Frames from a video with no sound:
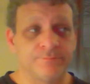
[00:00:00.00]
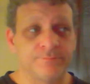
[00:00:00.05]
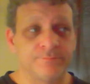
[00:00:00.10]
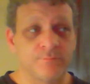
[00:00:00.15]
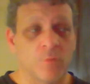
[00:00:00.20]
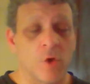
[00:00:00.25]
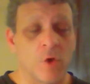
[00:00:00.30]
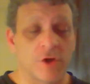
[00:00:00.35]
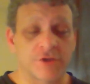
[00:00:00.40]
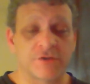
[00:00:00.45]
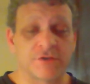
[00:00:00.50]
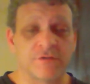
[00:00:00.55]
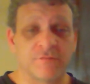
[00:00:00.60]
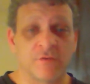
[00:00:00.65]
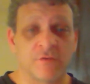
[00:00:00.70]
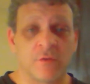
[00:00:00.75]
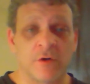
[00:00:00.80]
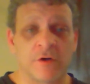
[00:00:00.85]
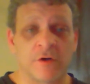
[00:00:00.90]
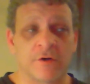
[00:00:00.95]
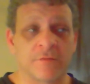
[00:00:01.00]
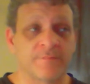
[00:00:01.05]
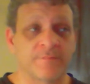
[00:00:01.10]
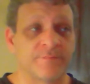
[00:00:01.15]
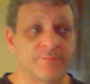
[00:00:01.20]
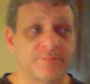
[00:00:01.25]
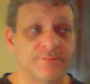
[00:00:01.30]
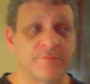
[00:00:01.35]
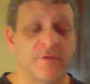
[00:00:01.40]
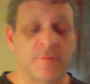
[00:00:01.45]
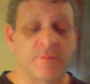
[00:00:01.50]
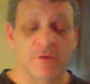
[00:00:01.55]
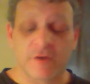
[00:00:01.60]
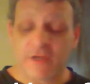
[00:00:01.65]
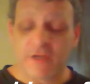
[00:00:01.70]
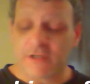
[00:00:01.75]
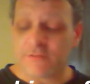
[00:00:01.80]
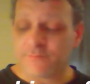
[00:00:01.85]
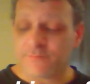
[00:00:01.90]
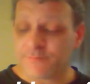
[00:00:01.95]
Washing of the Water, number
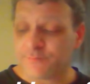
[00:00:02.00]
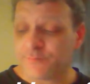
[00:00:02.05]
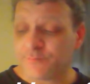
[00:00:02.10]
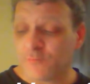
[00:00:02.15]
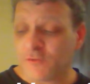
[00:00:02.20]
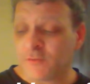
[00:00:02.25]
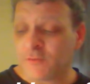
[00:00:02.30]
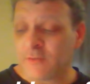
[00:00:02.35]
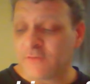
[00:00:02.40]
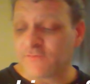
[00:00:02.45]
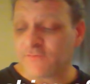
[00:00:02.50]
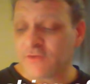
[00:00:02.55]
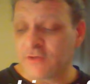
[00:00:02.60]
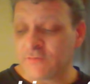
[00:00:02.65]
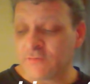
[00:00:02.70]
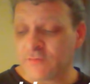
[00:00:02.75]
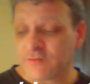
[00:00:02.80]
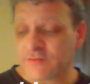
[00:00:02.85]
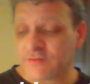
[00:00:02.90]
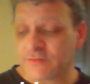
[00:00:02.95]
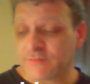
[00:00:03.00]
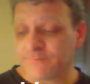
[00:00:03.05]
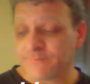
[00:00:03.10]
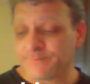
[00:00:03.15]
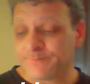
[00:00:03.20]
eight, one of my favorites.